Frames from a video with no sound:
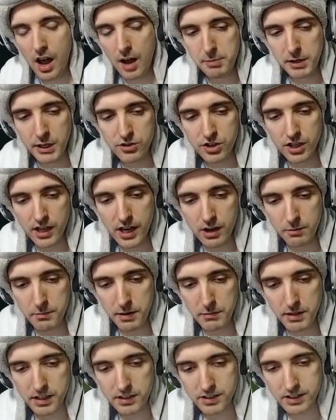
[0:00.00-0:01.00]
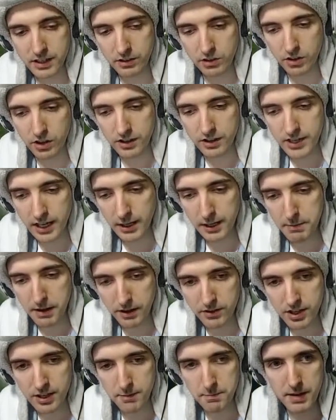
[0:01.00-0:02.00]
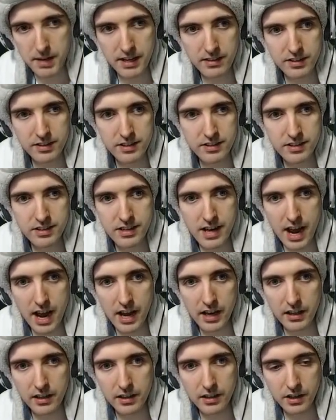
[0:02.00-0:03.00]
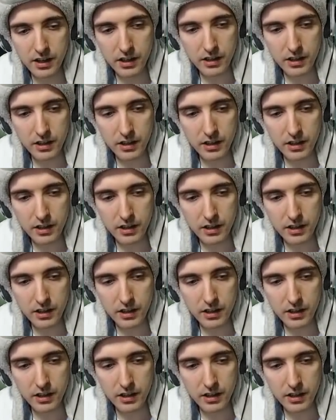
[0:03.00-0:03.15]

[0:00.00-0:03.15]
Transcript: Because you got to remember this thing's going to take about 10 minutes to stack.